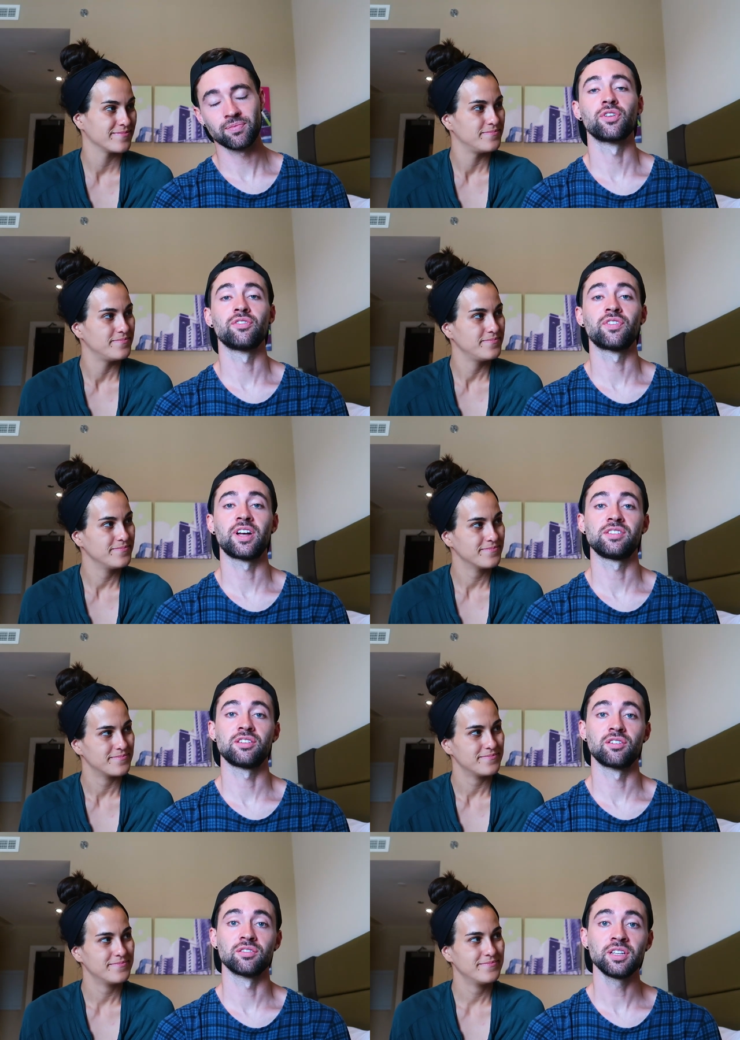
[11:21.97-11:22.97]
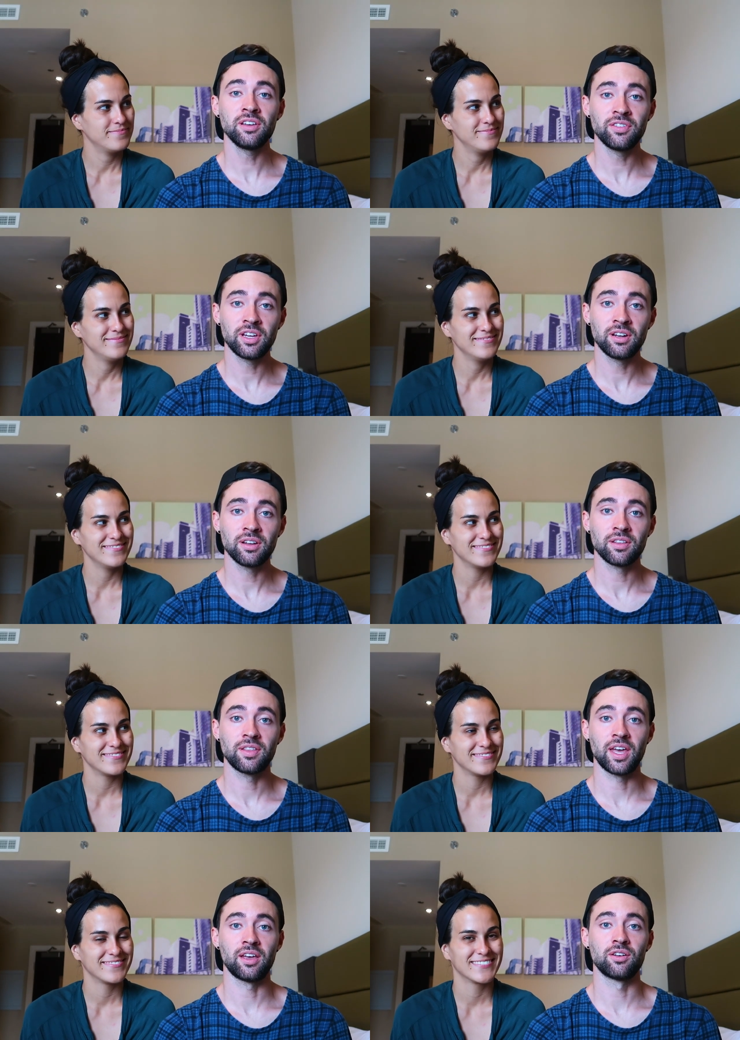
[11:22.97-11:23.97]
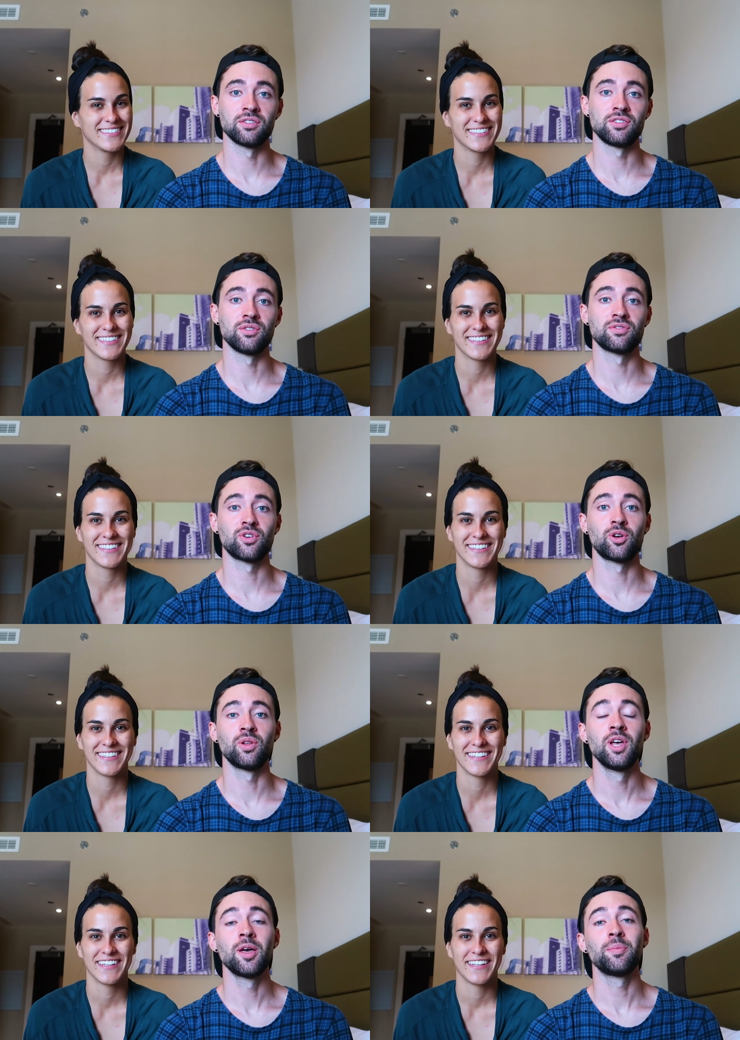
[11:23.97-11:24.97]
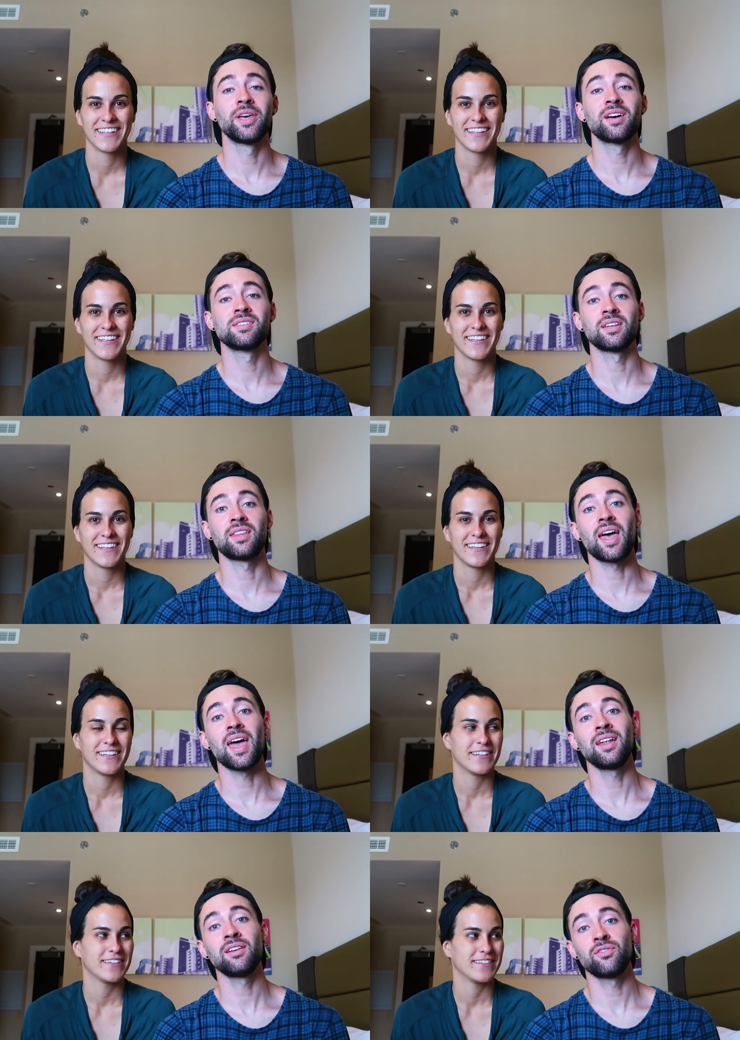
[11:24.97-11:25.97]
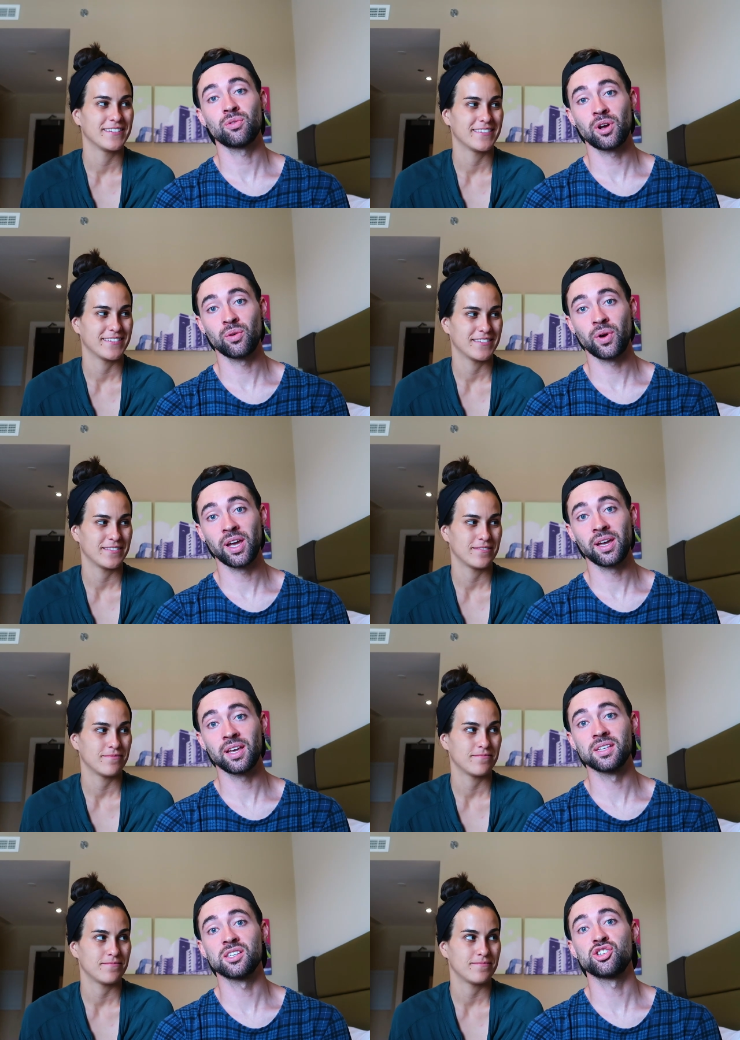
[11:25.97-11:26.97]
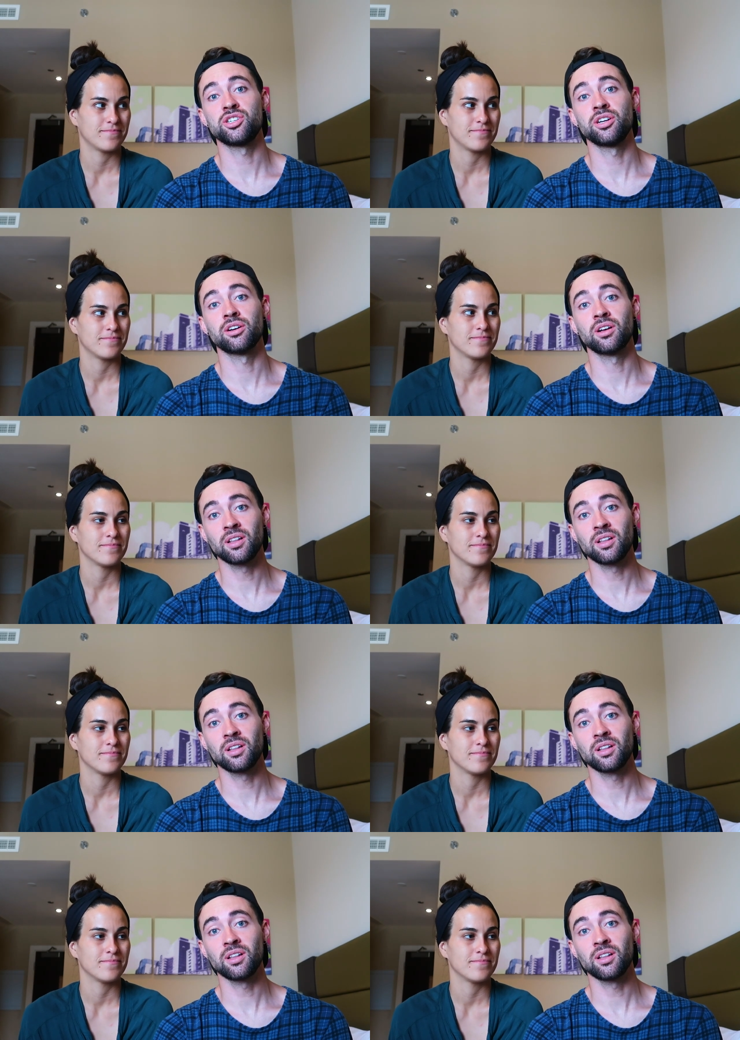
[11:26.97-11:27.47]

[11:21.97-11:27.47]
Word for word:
Speaker 1: For the flights that are leaving, the angle is useful because at the end of the runway is a sheer